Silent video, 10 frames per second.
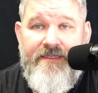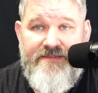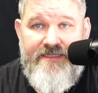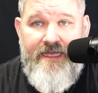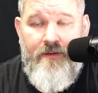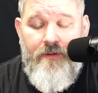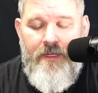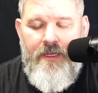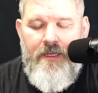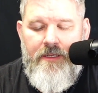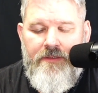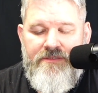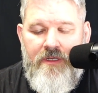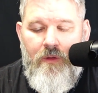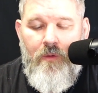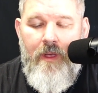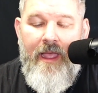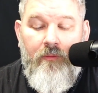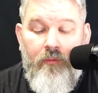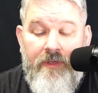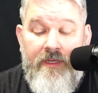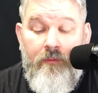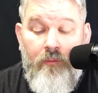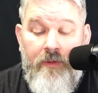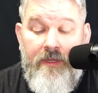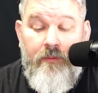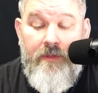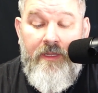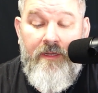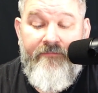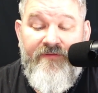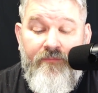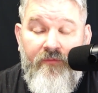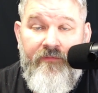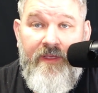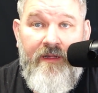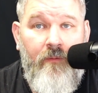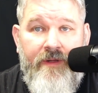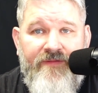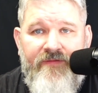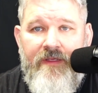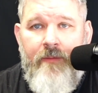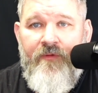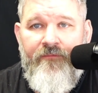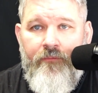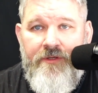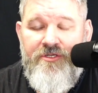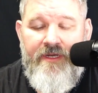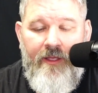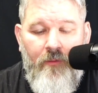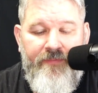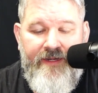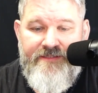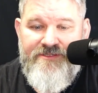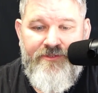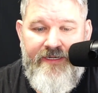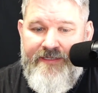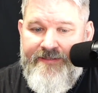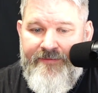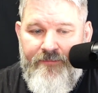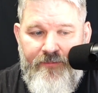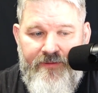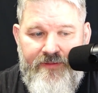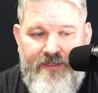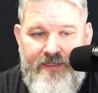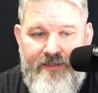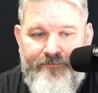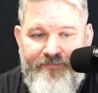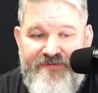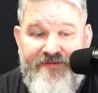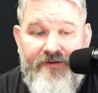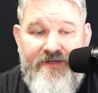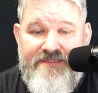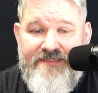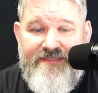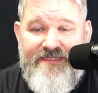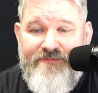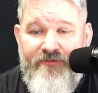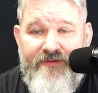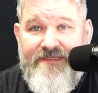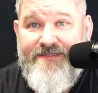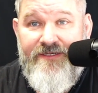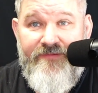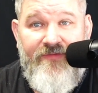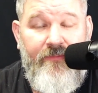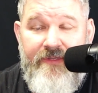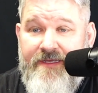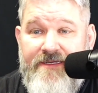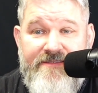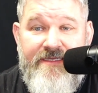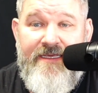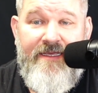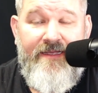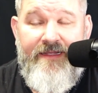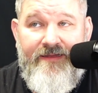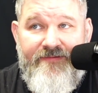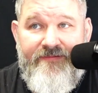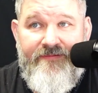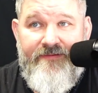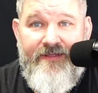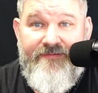things now. So I really, really, really love this movie. I don't want to see it come to fruition. I hope that it's treated with the seriousness that this movie deserves, because it's